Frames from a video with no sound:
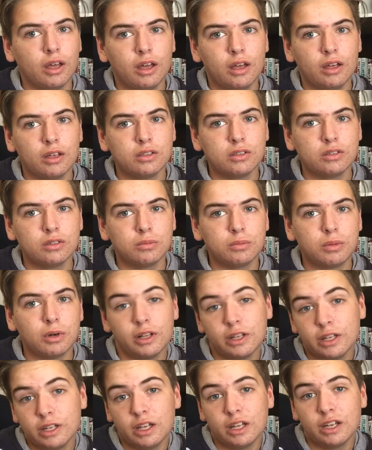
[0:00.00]
as it'll
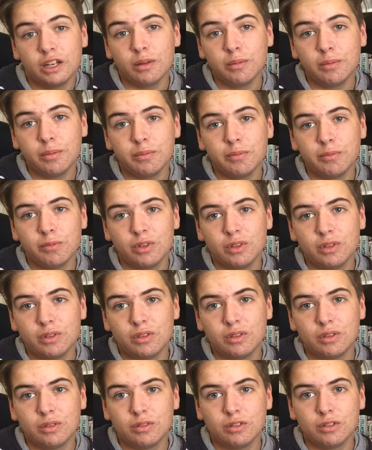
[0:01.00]
probably end up with
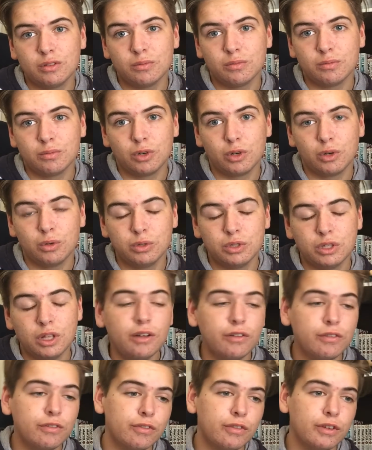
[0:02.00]
some cool
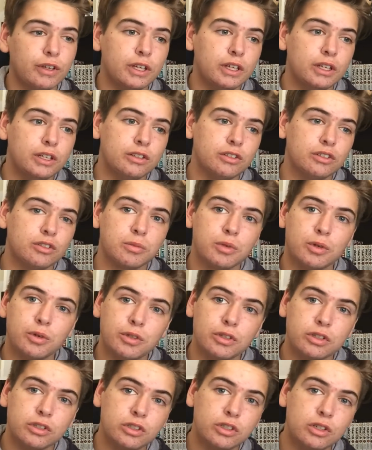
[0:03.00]
stuff and some cool
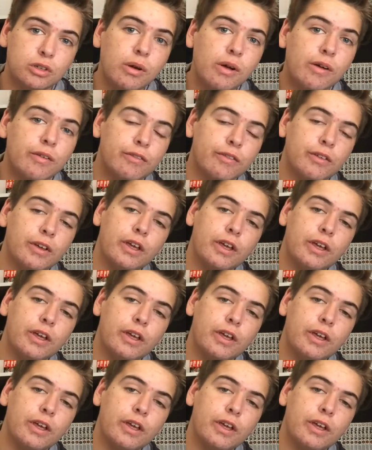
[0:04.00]
things to show off.